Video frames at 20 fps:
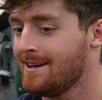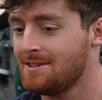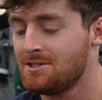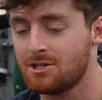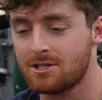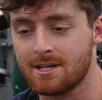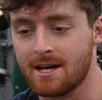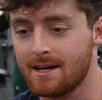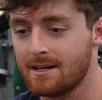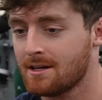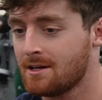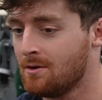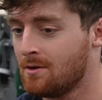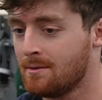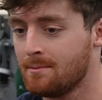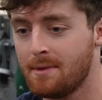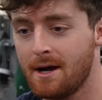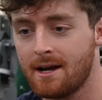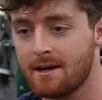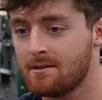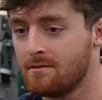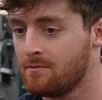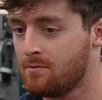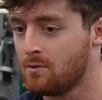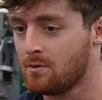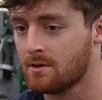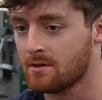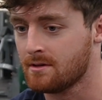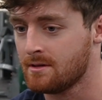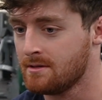just kind of going back and
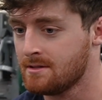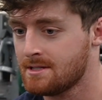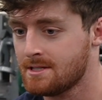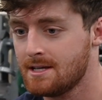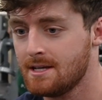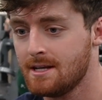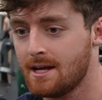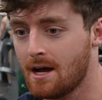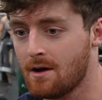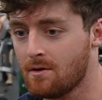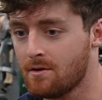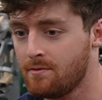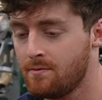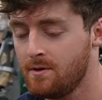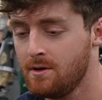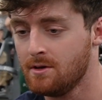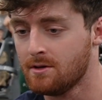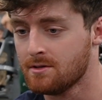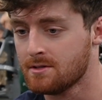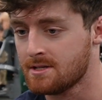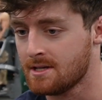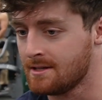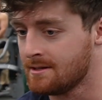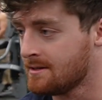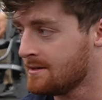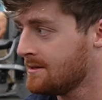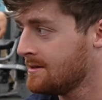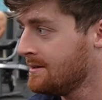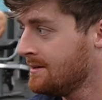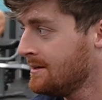forth and seeing how it feels. And
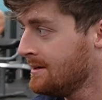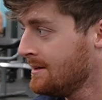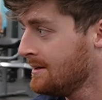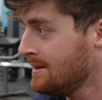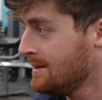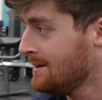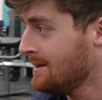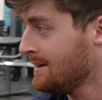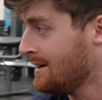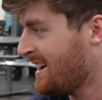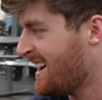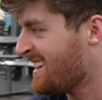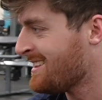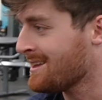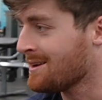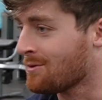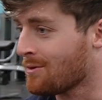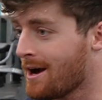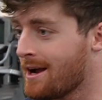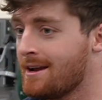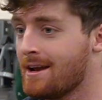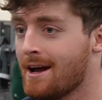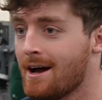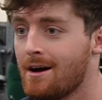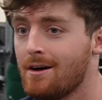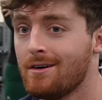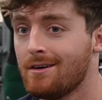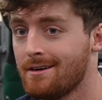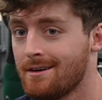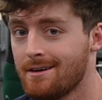I think right
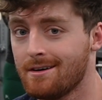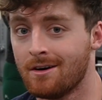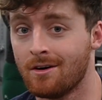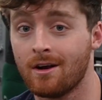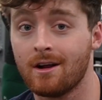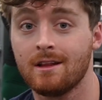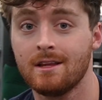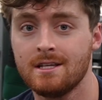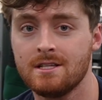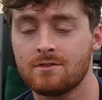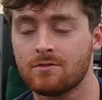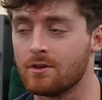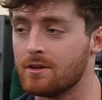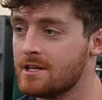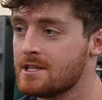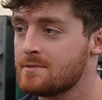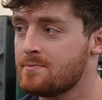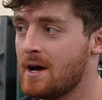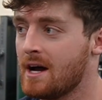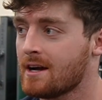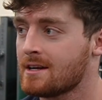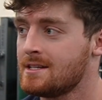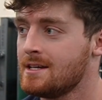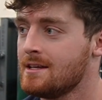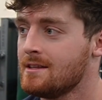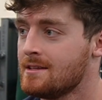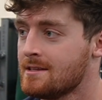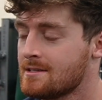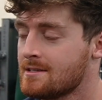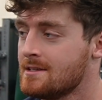now, or at least for this back
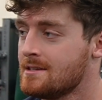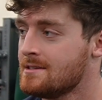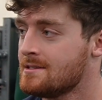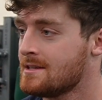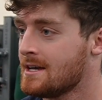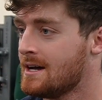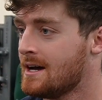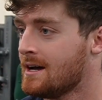day, this is